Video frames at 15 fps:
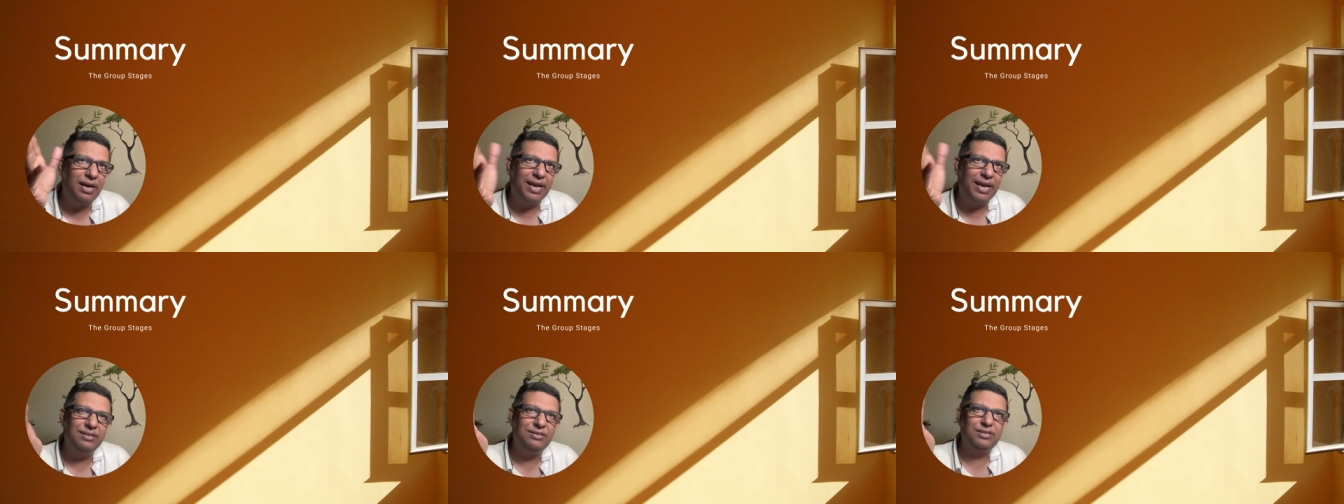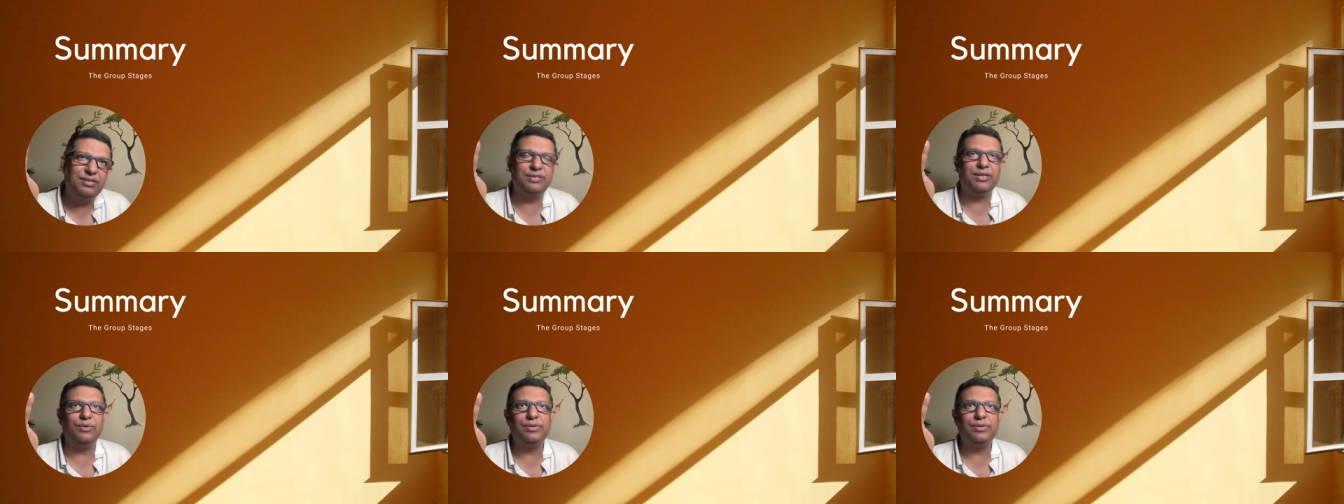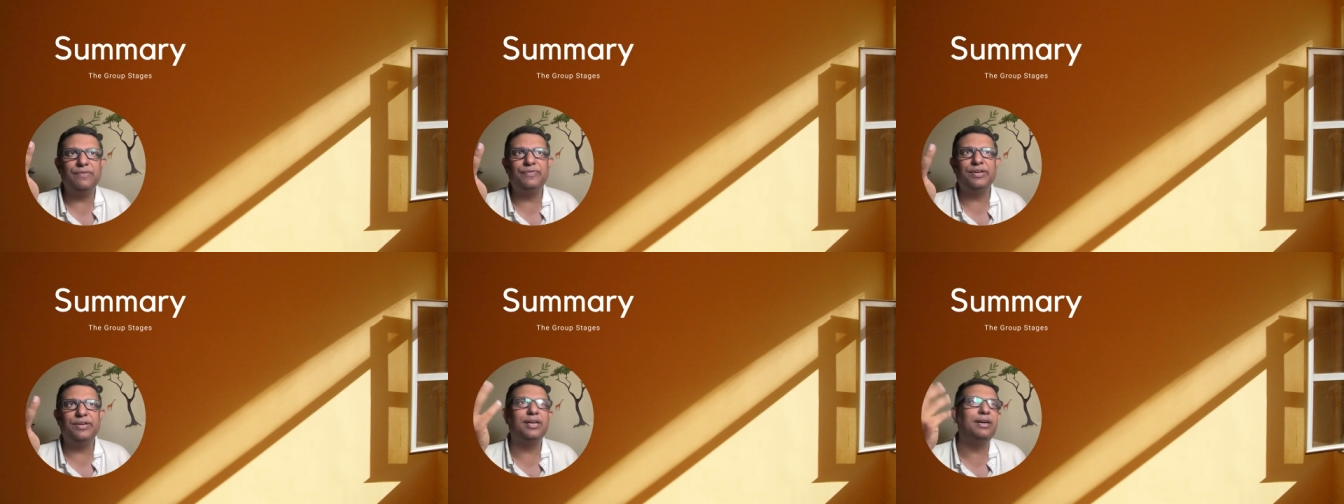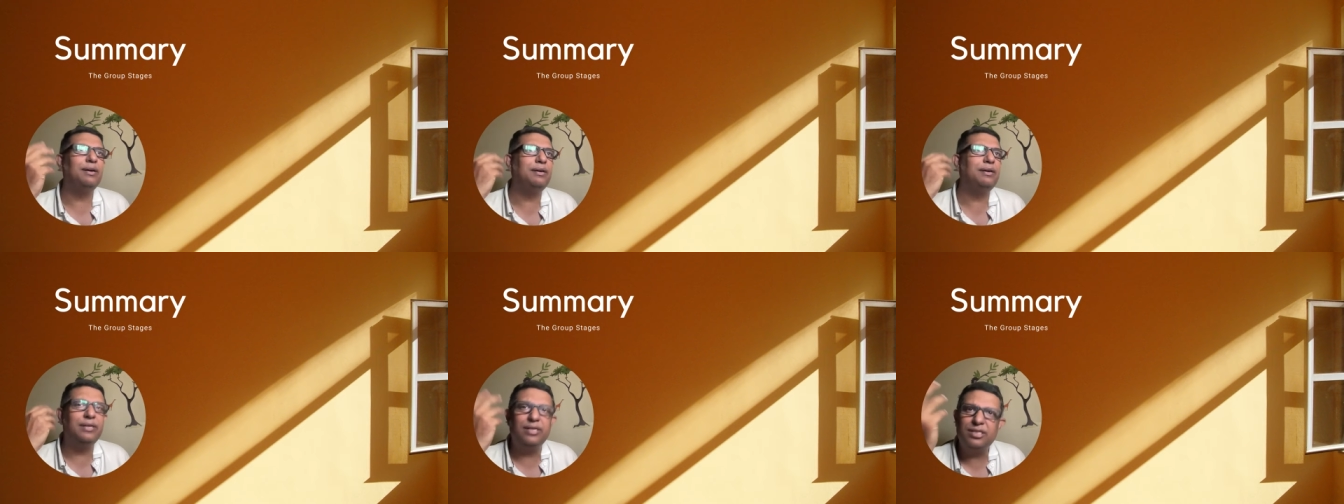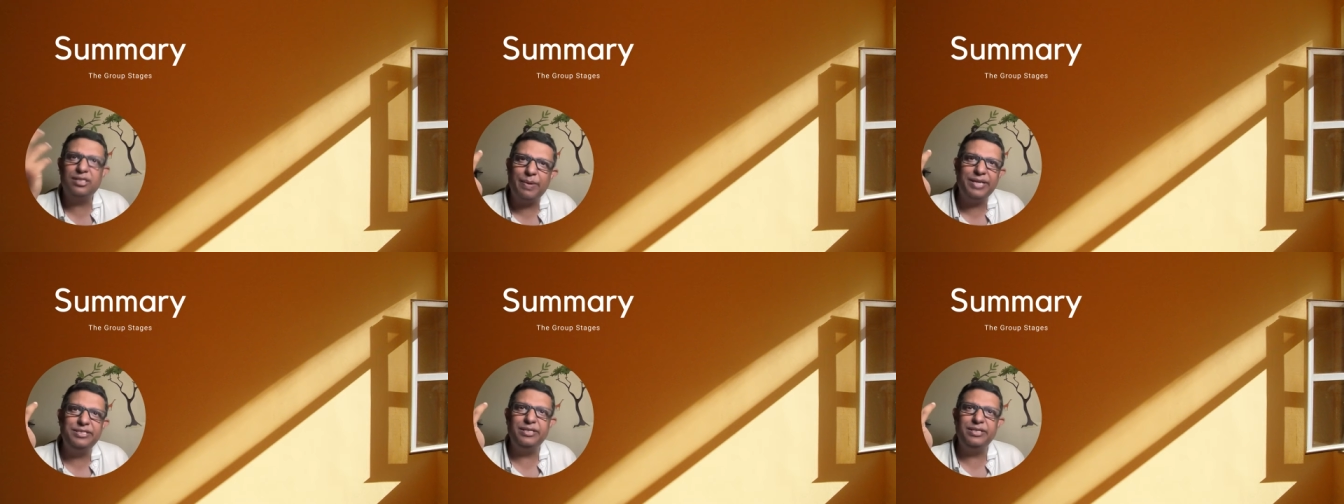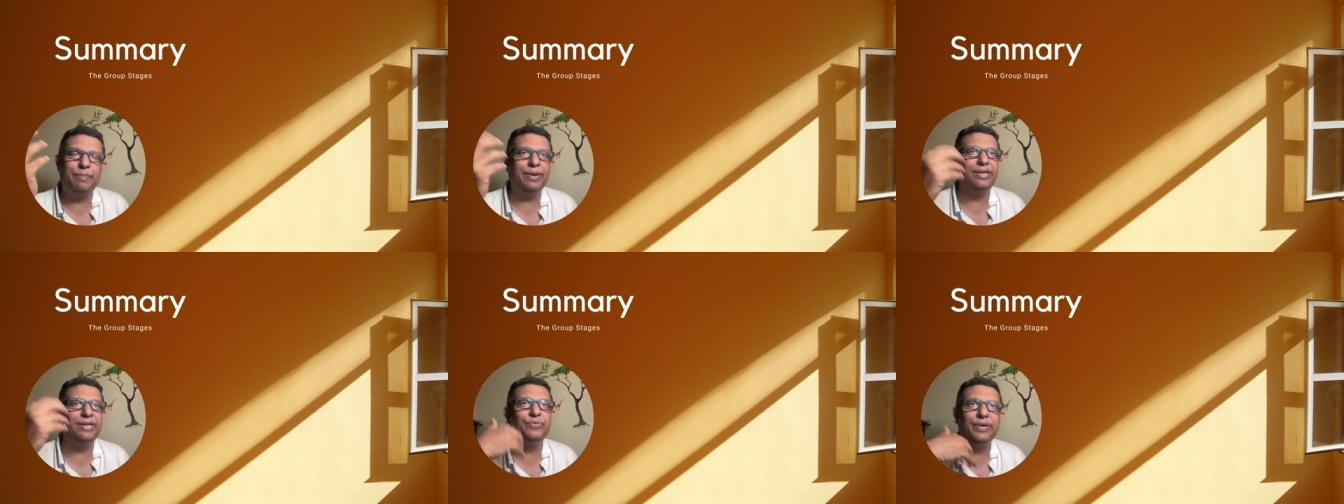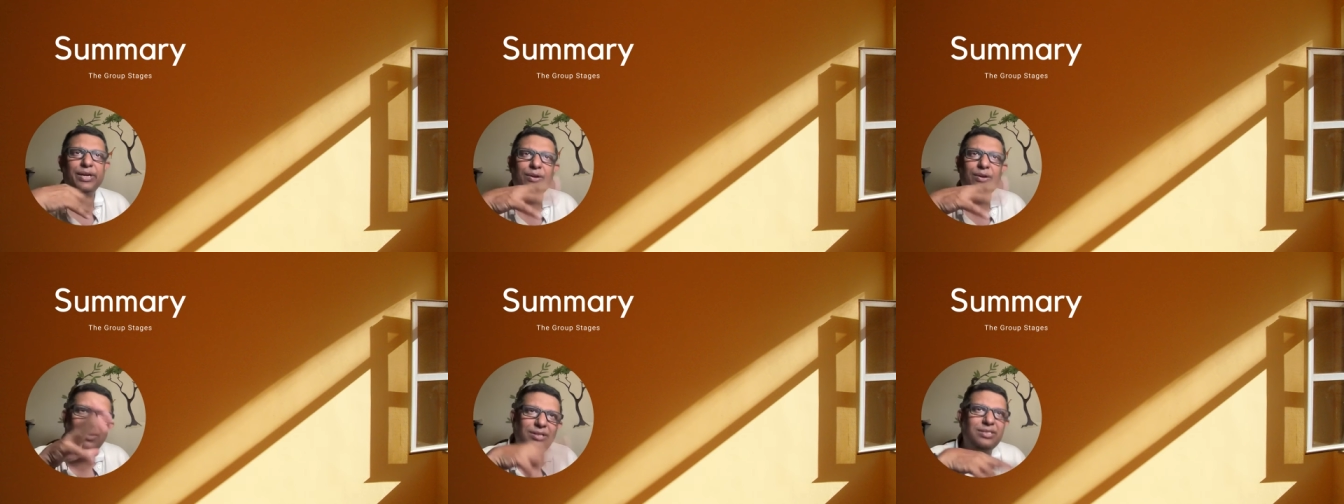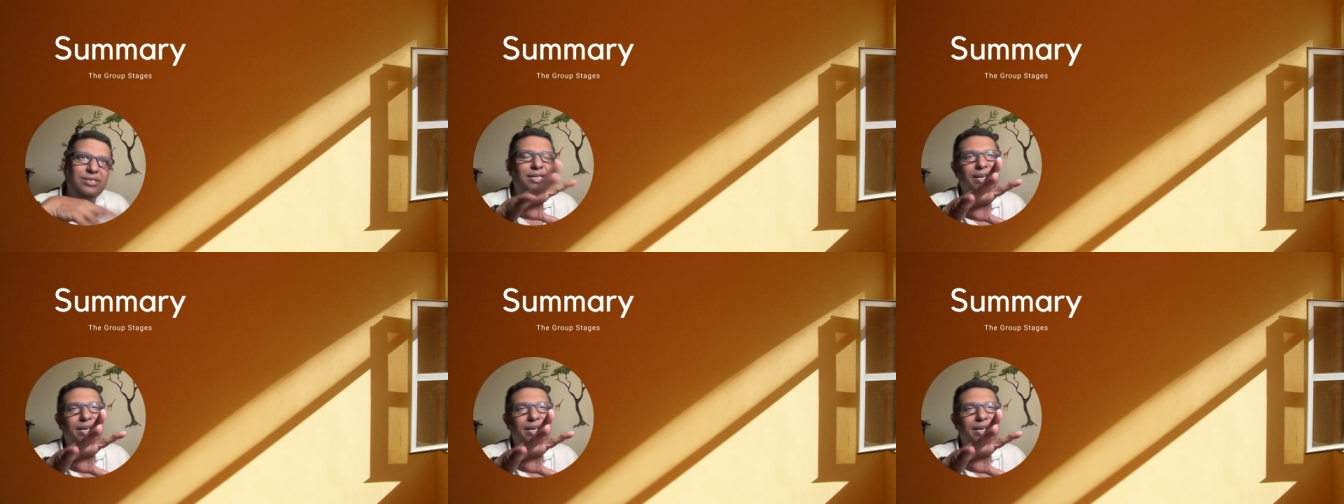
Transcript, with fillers: against South Africa on a spicy pitch, we can all